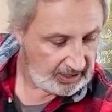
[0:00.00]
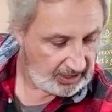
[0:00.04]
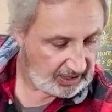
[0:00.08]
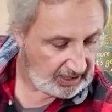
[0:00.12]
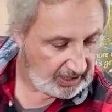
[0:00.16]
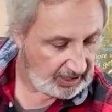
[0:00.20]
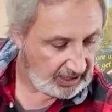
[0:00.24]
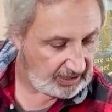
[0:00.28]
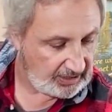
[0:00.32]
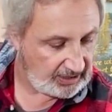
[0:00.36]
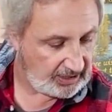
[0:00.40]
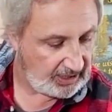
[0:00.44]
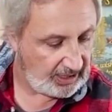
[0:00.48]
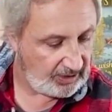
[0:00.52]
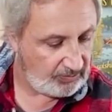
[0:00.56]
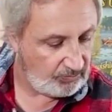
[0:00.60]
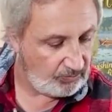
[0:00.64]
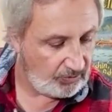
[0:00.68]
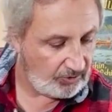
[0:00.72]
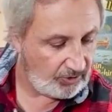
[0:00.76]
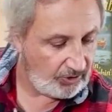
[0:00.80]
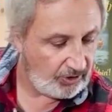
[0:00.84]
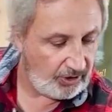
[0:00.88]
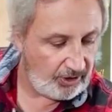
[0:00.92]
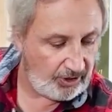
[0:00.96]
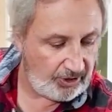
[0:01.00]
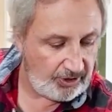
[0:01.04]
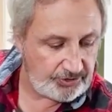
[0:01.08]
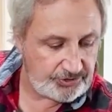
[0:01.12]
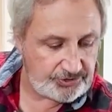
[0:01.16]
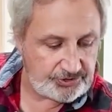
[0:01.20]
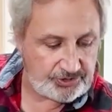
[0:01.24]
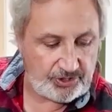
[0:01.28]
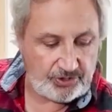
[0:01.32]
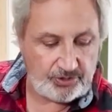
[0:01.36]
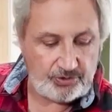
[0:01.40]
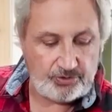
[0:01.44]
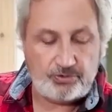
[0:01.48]
And then we're
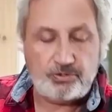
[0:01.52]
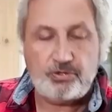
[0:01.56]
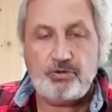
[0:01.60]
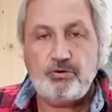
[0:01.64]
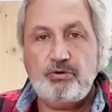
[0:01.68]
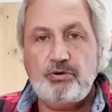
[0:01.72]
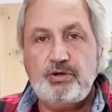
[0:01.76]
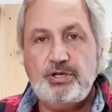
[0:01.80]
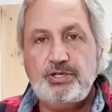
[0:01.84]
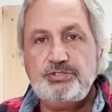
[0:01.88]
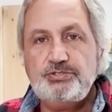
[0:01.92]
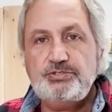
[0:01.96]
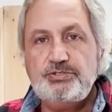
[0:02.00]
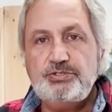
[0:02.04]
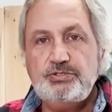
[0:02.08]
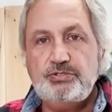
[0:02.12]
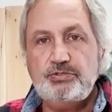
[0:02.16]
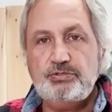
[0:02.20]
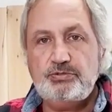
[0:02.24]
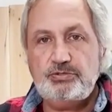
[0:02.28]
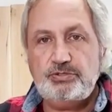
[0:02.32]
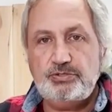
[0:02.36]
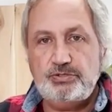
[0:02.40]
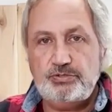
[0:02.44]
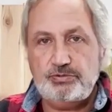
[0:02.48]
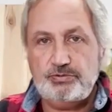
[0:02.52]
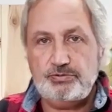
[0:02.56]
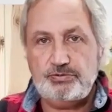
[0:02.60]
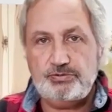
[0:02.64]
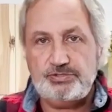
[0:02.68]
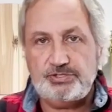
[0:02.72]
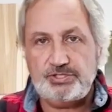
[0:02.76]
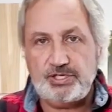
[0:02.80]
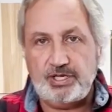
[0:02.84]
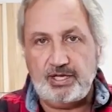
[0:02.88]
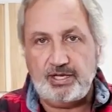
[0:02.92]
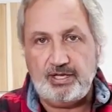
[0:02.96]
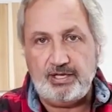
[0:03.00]
also going to use
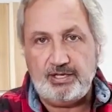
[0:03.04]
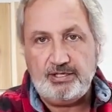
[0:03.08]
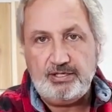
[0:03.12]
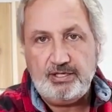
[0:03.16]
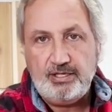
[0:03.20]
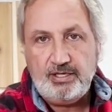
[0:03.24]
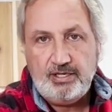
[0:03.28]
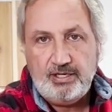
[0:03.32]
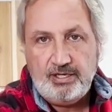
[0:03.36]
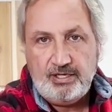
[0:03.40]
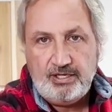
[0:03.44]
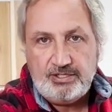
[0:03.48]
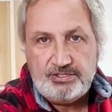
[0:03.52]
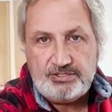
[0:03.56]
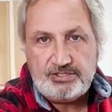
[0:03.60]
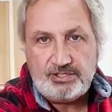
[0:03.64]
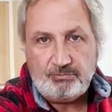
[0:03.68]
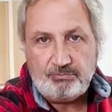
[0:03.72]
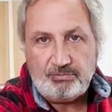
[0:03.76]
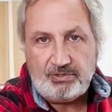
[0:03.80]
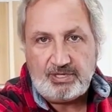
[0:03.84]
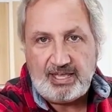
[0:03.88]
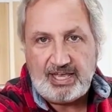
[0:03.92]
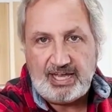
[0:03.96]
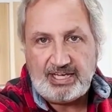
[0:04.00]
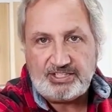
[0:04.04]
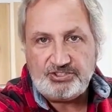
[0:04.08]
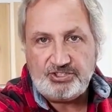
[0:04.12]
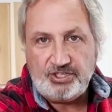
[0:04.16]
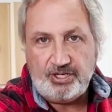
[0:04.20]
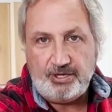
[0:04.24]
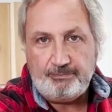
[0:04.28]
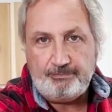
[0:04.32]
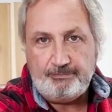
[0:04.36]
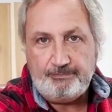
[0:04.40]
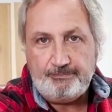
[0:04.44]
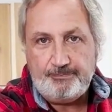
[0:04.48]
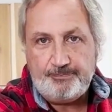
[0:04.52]
some
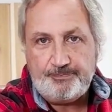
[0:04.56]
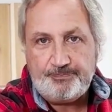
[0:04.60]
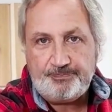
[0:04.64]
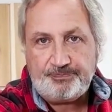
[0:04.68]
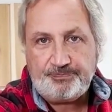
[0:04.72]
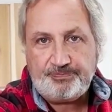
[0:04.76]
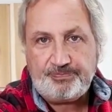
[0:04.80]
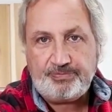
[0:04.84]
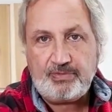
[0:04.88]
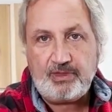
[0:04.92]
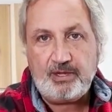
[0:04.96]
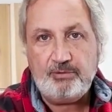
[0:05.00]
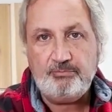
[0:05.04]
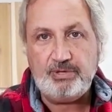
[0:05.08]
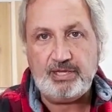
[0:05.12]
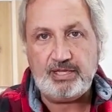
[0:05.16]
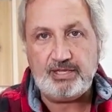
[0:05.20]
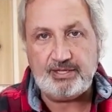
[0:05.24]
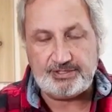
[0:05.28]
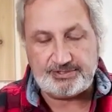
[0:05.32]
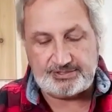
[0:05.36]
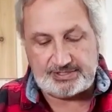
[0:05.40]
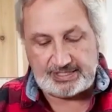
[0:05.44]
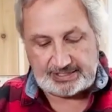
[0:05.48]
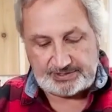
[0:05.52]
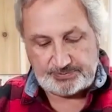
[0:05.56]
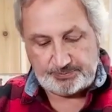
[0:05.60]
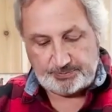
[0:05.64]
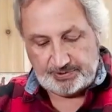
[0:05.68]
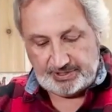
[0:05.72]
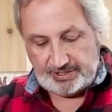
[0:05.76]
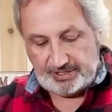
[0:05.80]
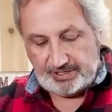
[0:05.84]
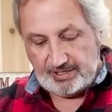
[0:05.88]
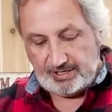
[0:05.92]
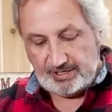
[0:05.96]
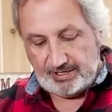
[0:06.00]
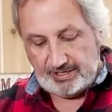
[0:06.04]
ketchup, because that's pretty
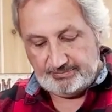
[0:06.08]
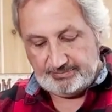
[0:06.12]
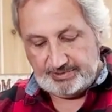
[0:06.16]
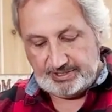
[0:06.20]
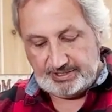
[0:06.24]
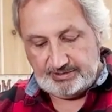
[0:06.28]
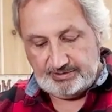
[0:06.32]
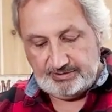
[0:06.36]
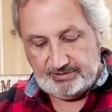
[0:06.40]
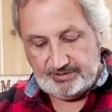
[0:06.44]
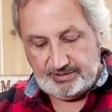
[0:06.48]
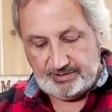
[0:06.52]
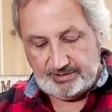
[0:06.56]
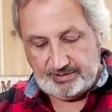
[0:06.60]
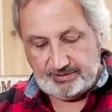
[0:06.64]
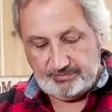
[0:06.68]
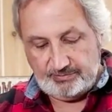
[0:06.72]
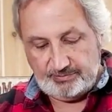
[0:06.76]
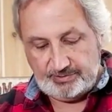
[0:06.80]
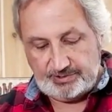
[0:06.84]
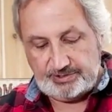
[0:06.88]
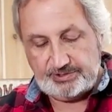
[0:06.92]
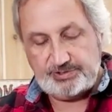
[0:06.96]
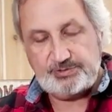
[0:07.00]
common when you